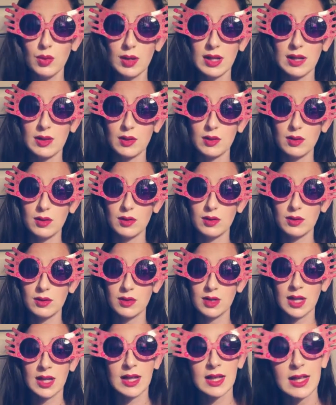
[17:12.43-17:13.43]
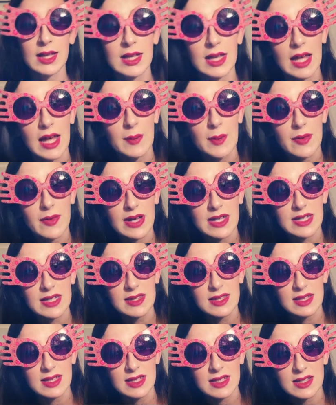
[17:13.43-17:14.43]
hello, am I
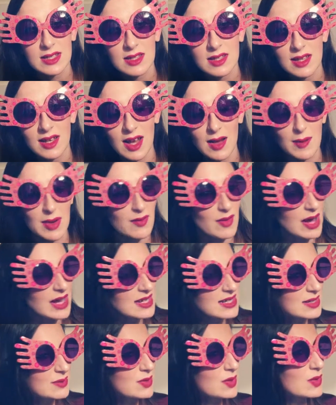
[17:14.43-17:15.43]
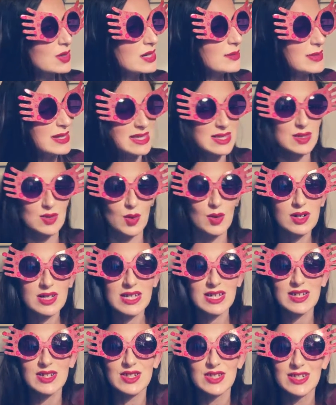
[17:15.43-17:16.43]
right in thinking, am I right, I'm going a bit
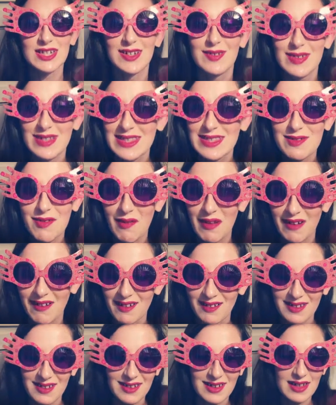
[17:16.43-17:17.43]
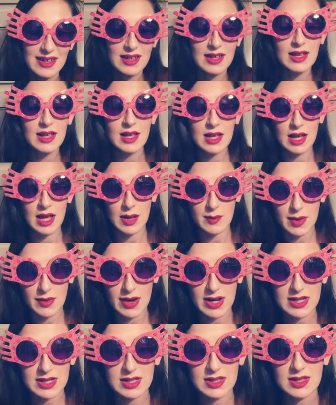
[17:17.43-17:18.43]
Scottish, what's going on,
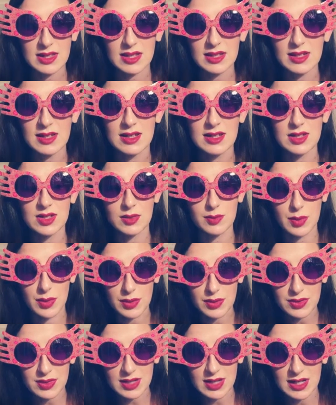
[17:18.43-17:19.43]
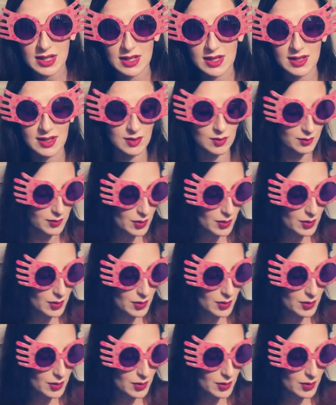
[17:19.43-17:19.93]
am I right in thinking it's your birthday,